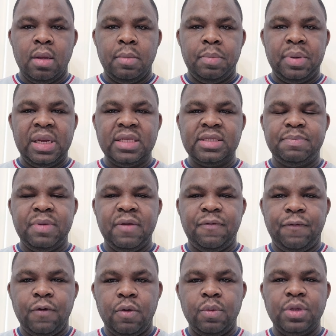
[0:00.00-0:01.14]
Please,
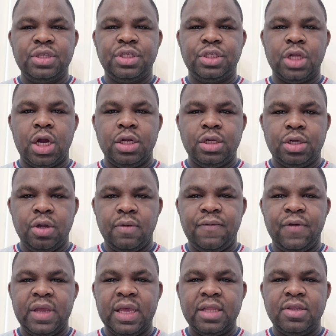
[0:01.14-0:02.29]
before we start, don't
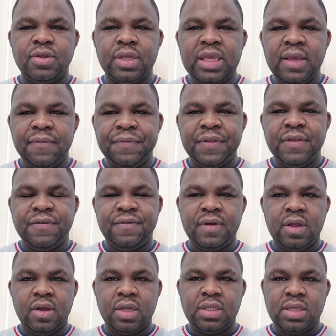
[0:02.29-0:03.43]
forget to give this
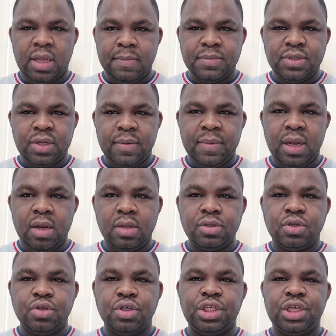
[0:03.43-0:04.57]
video a thumbs up and
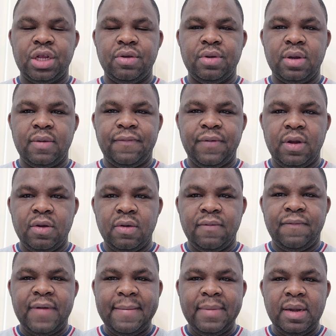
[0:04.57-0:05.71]
also share with a friend or
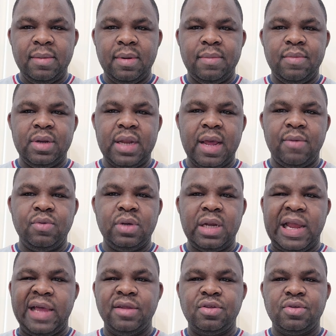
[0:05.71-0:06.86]
family member that would
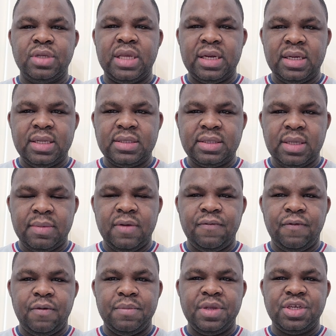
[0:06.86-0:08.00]
like to get the same
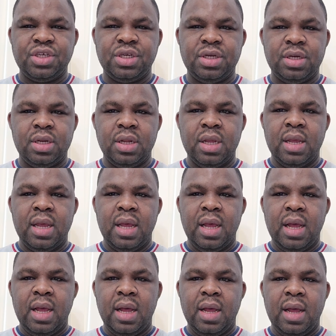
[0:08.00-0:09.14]
information
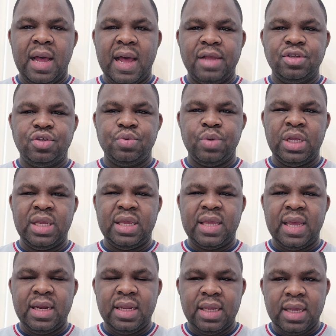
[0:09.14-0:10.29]
as we're
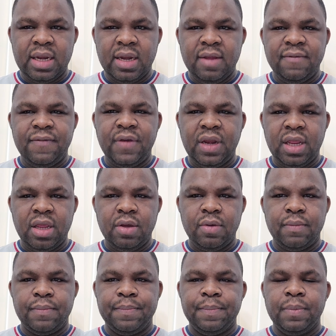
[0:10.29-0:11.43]
getting in the video.
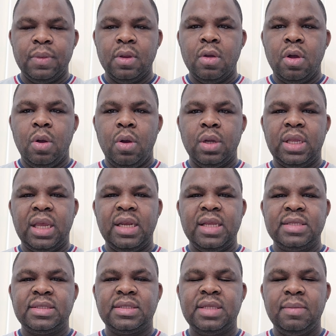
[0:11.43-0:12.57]
Okay, the
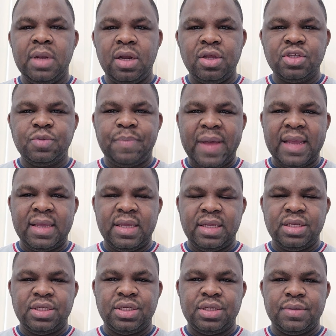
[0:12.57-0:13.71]
stimulus
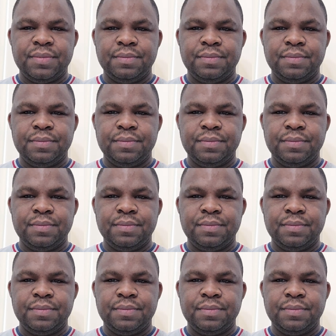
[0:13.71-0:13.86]
package.